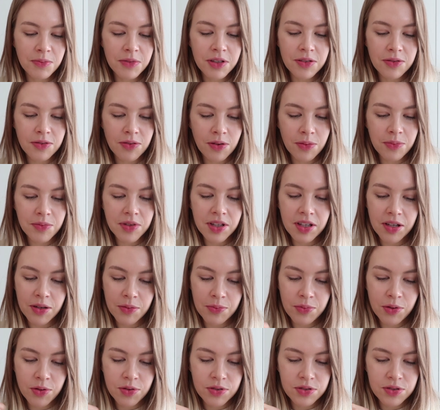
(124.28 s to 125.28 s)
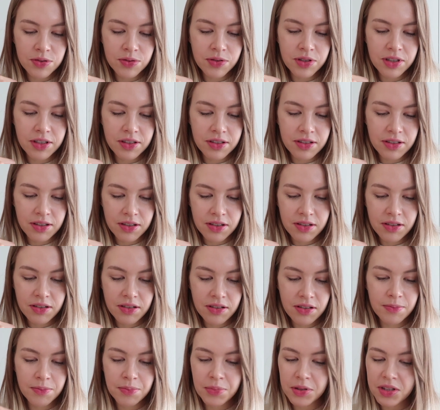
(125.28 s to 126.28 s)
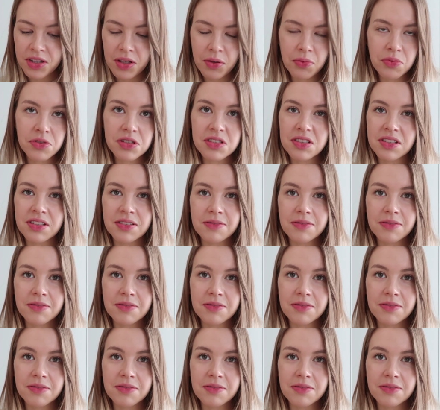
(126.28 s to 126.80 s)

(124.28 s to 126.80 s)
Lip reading: me from the airport to here, but that was